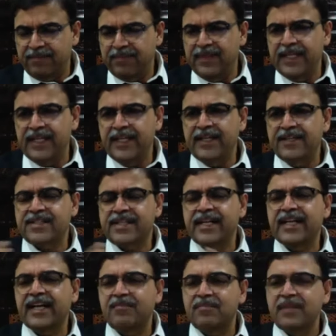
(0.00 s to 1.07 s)
the
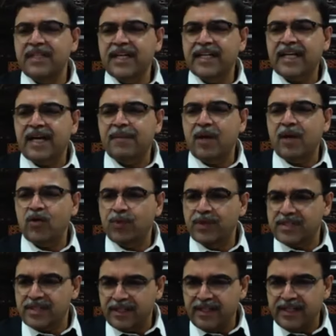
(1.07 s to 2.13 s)
state government had come out with
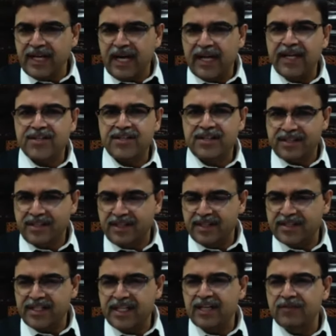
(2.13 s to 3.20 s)
certain directions in the
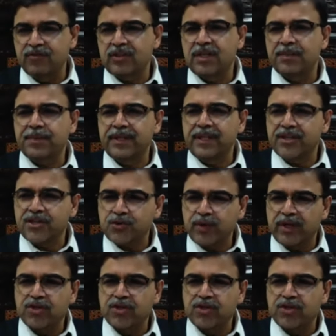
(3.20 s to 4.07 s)
state of Uttar Pradesh to